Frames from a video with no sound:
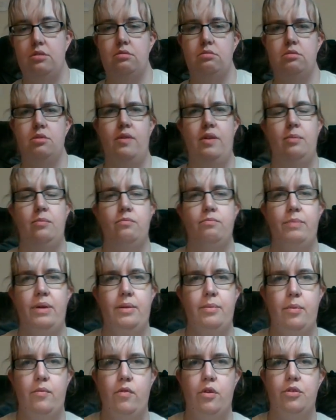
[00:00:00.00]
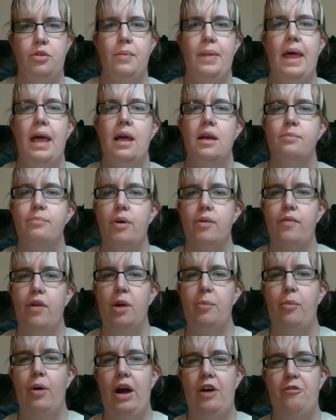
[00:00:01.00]
Sorry, I'm being a bit rude. My
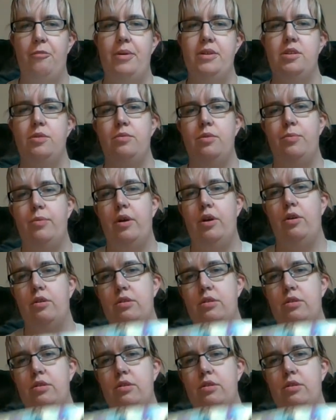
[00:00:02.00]
robot alphabet, so I want to work on